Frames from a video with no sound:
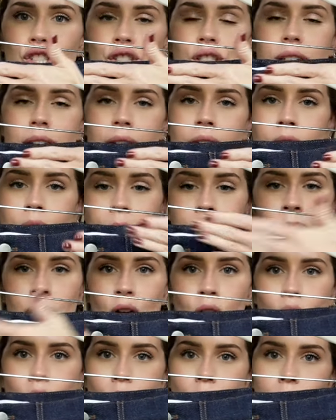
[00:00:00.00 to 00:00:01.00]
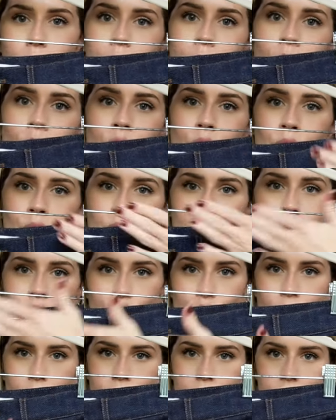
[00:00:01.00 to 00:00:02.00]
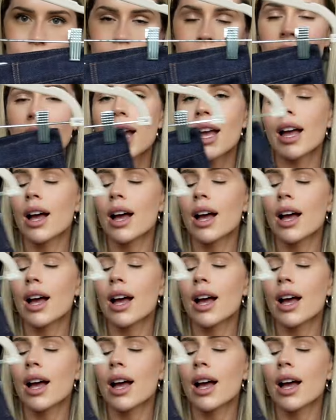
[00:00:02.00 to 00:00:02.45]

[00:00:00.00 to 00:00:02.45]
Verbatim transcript: denim combo trouser.